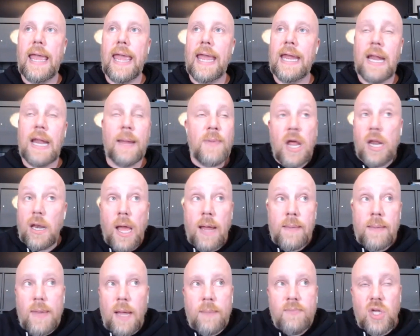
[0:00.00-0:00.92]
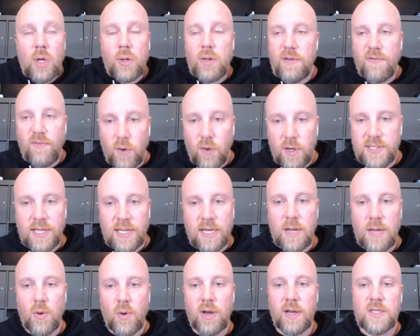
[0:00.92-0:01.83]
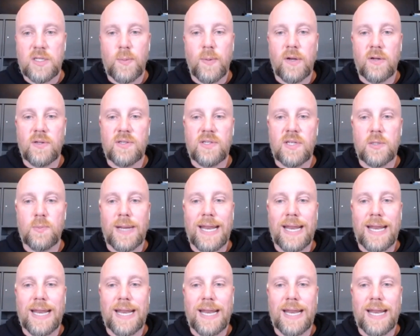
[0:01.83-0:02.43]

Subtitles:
And I'm totally for Sunday morning experiences,